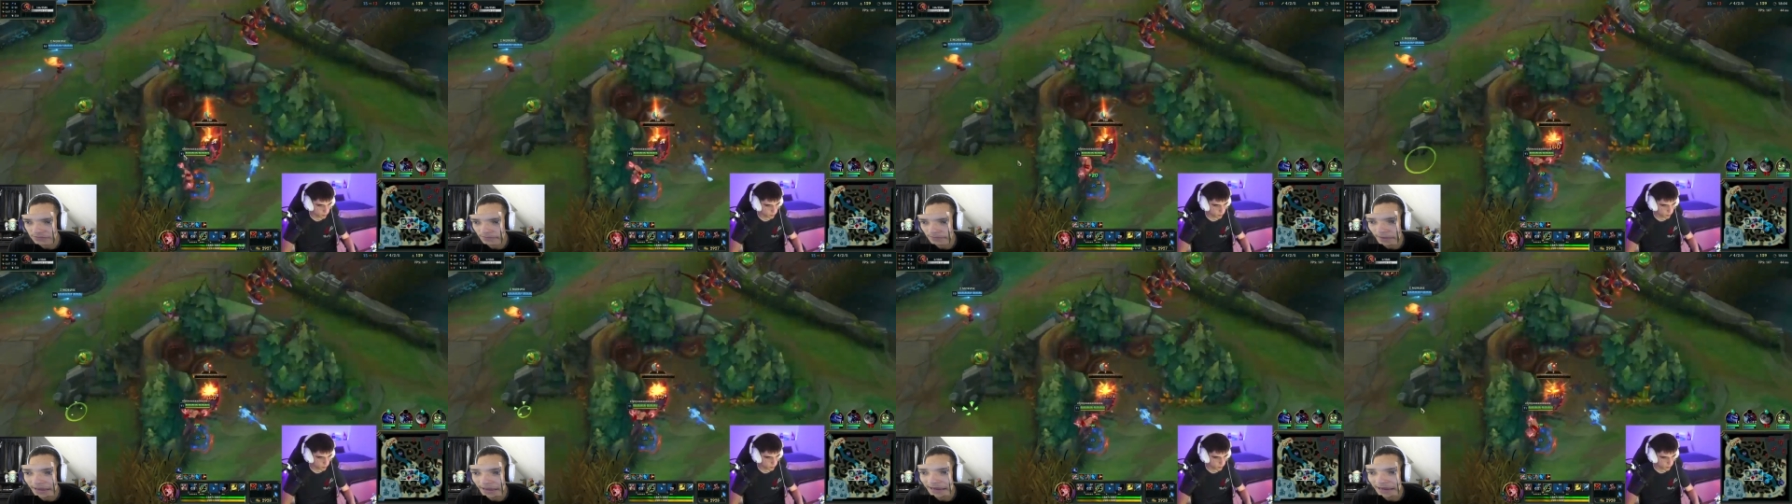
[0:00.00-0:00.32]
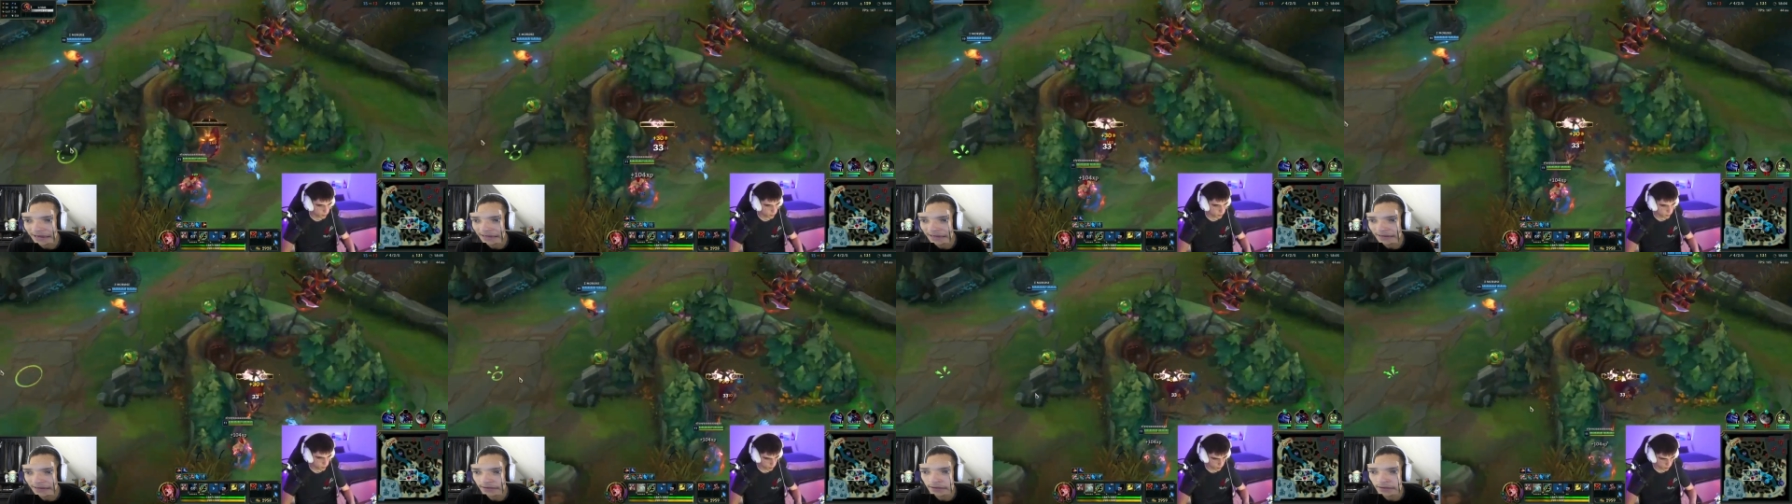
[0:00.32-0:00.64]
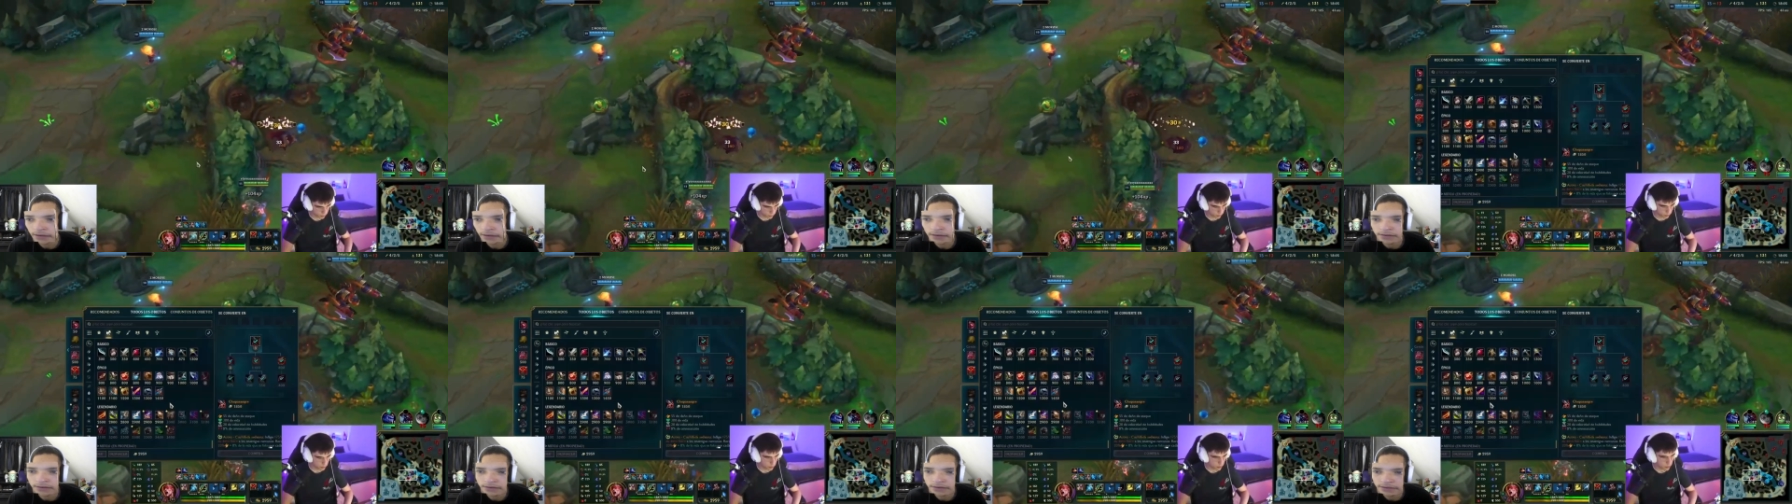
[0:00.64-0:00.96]
main
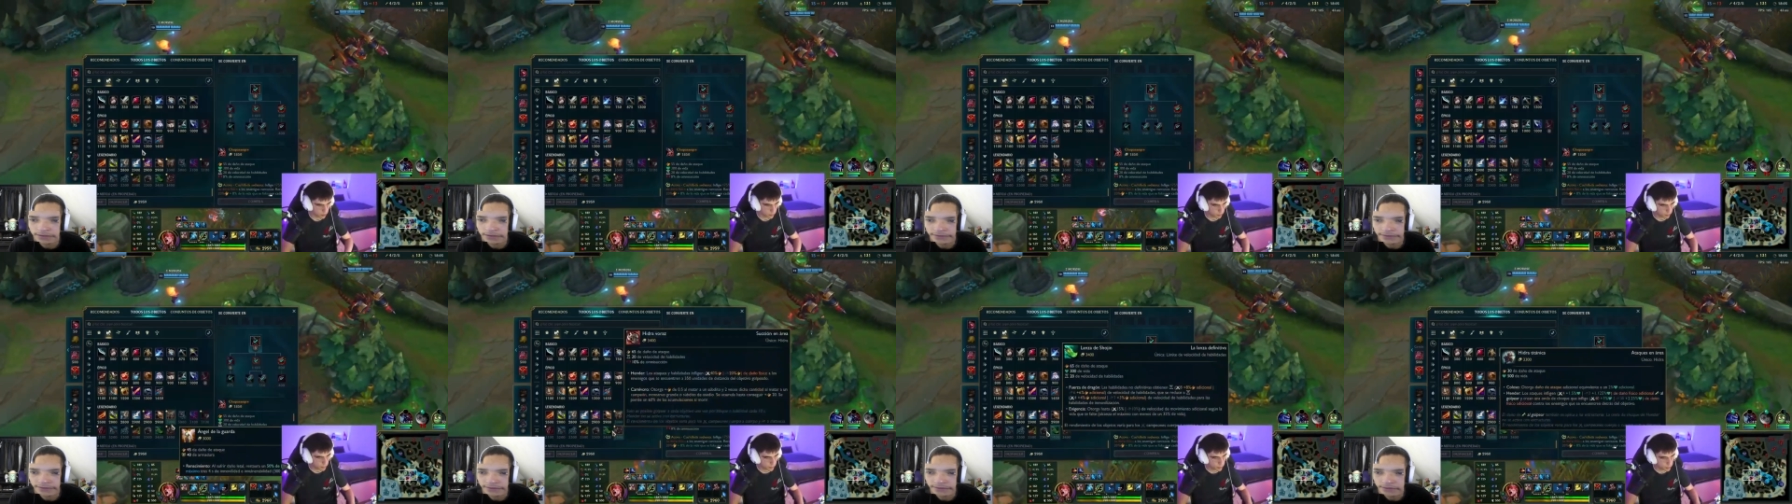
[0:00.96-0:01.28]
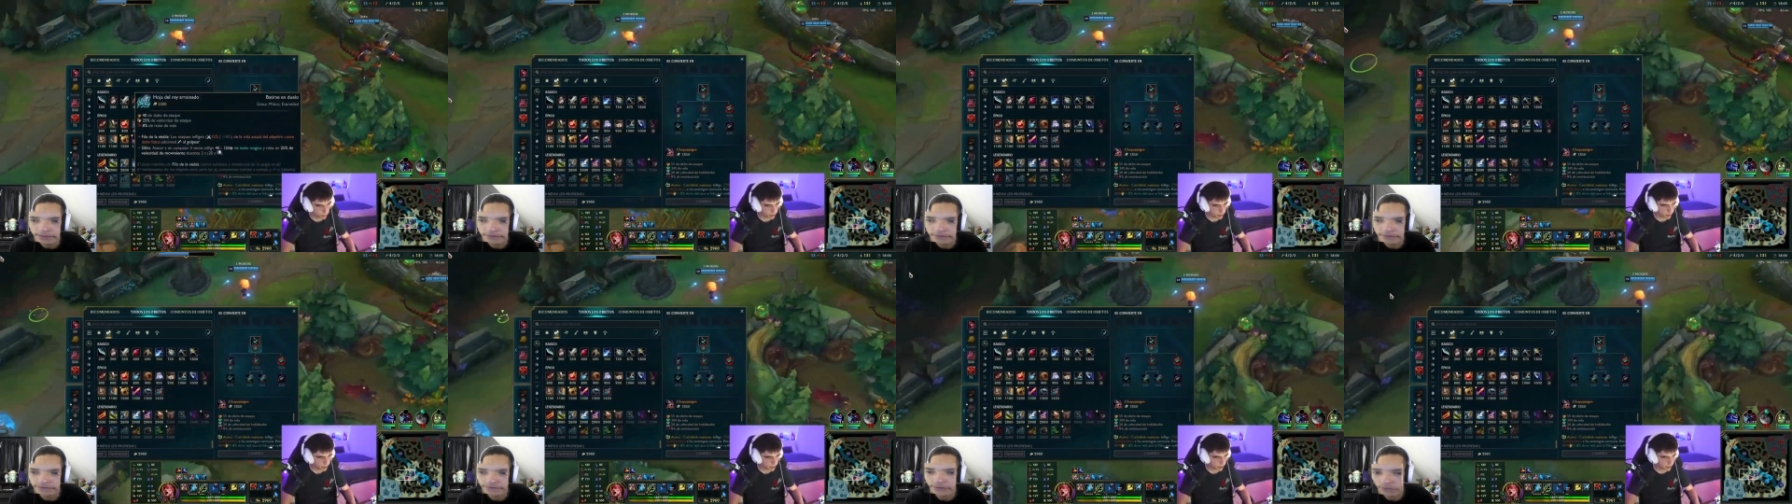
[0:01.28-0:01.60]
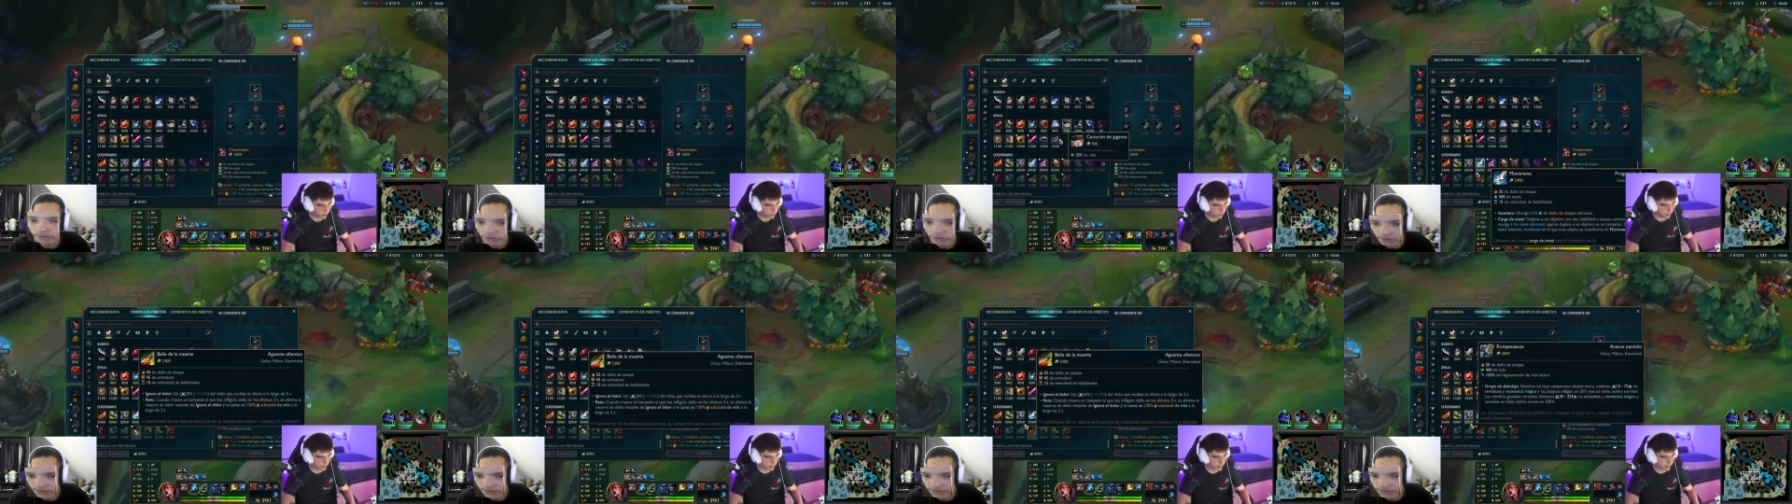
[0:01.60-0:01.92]

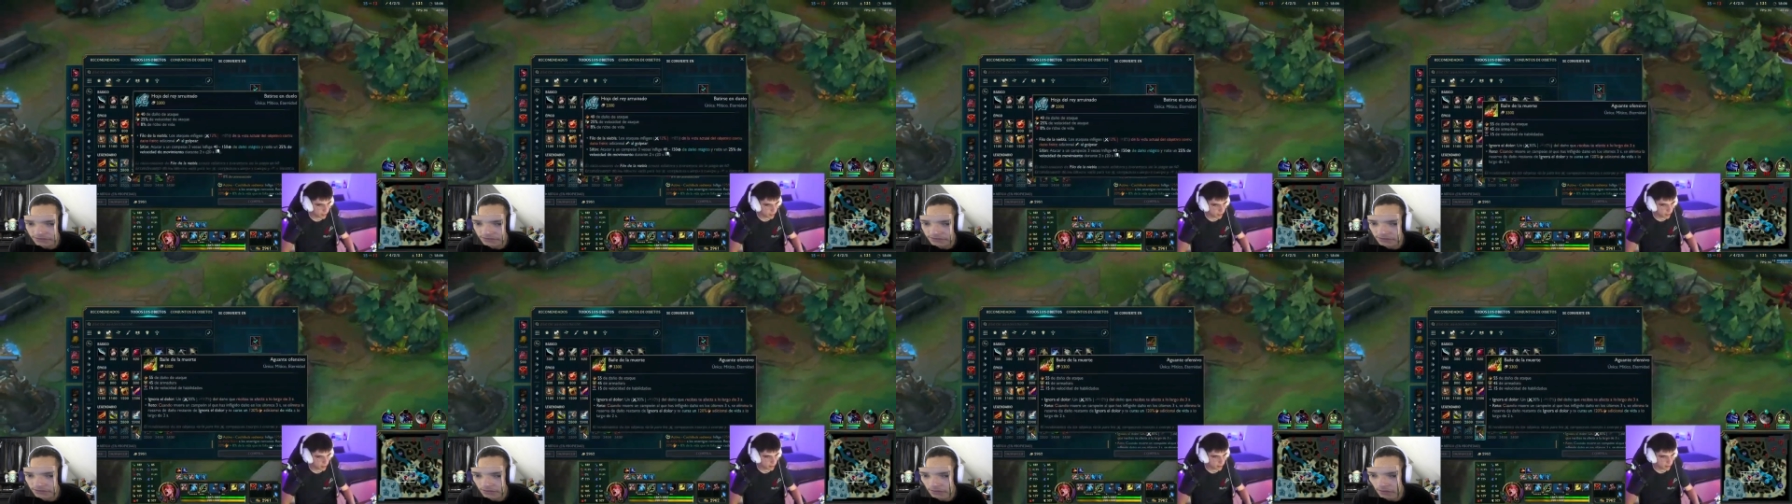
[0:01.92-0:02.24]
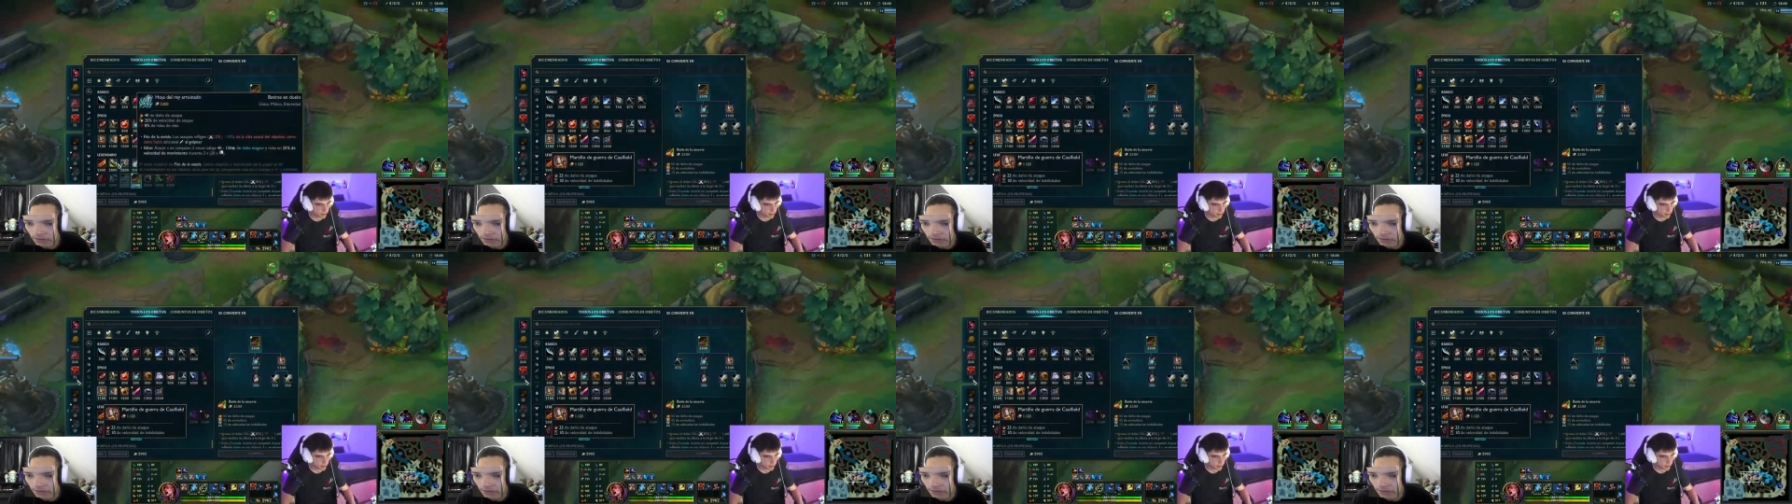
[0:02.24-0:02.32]
focus.